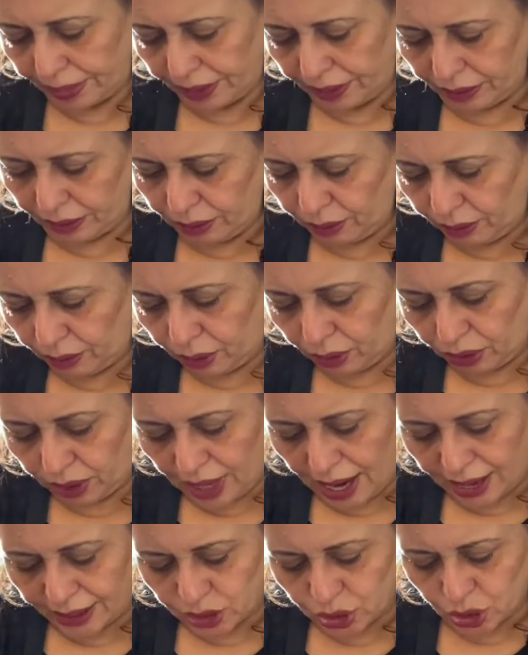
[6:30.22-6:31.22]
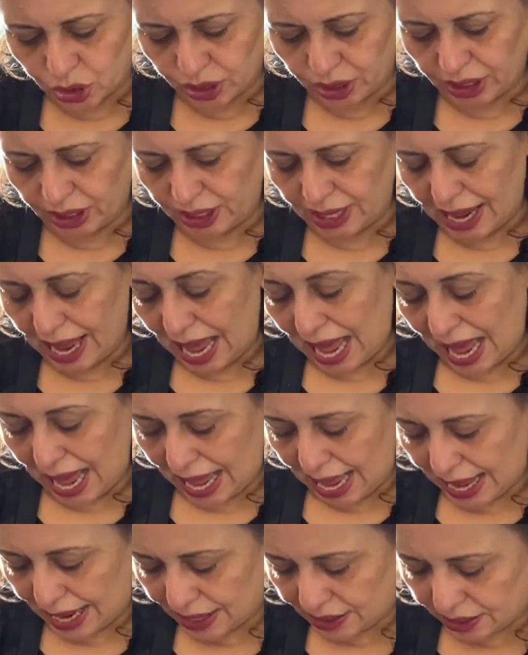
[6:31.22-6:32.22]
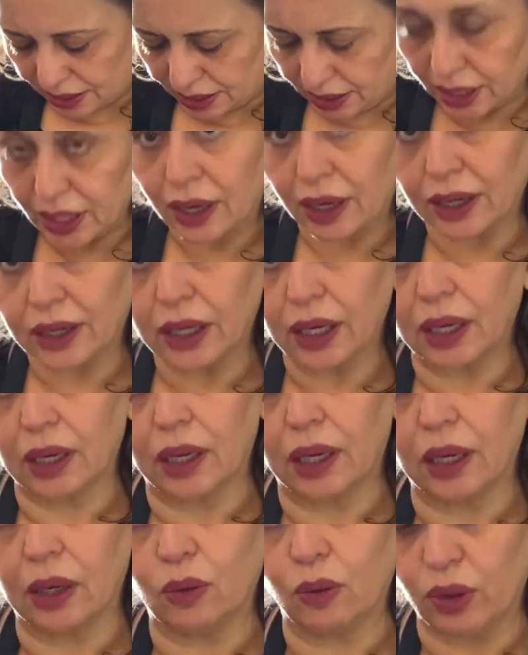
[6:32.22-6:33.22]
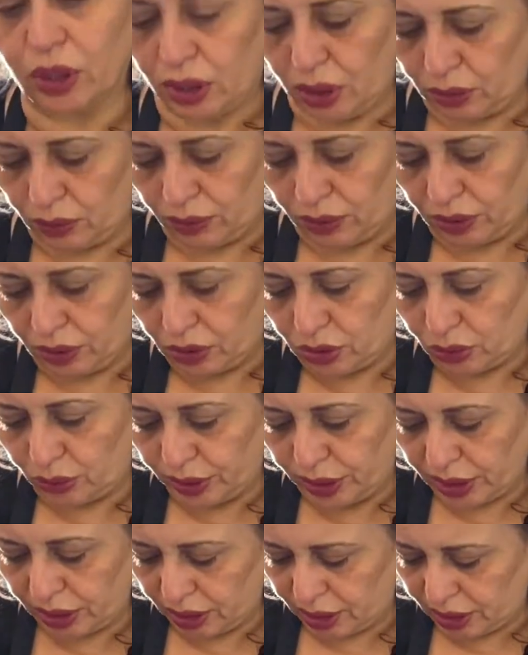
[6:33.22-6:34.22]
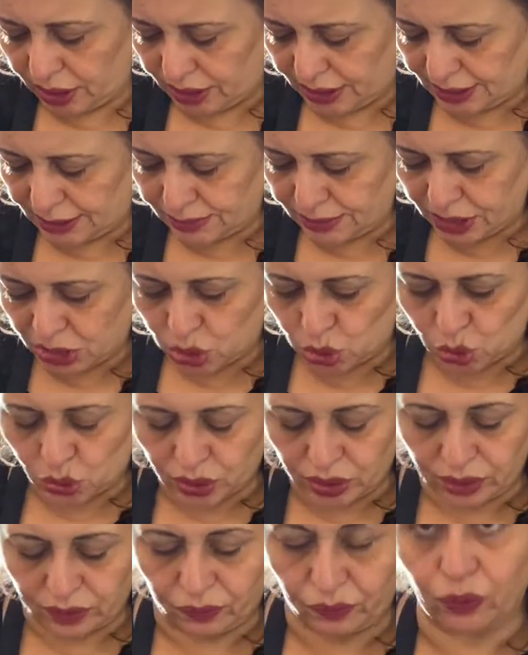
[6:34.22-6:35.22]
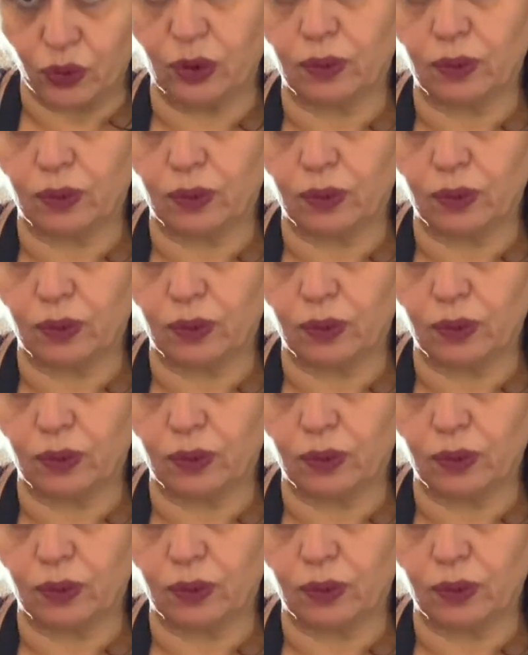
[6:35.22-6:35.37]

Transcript: You could actually add the onion when you were doing this mixture in the food